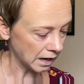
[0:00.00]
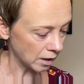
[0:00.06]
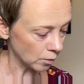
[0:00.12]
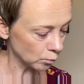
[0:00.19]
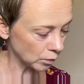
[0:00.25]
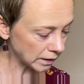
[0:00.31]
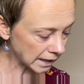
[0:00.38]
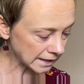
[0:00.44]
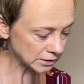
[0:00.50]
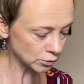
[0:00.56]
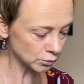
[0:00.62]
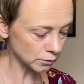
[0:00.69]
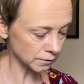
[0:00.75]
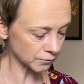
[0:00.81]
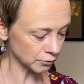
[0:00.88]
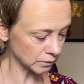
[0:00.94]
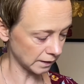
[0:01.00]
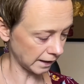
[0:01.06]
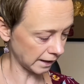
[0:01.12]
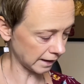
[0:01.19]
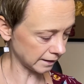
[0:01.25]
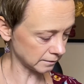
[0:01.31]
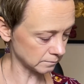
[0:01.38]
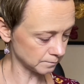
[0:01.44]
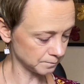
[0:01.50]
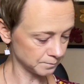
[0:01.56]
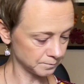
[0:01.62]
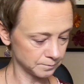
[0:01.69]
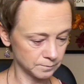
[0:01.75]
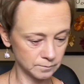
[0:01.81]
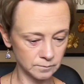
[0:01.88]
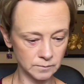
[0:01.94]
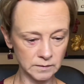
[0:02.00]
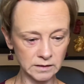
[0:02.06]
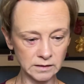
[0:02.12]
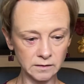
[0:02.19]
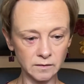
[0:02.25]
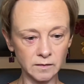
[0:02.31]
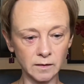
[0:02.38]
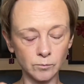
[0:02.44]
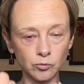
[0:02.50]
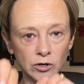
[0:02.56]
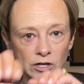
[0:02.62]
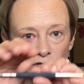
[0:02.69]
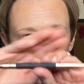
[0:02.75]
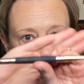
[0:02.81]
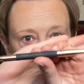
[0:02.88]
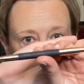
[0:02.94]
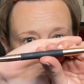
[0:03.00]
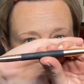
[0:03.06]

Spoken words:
What I use for that is a brush like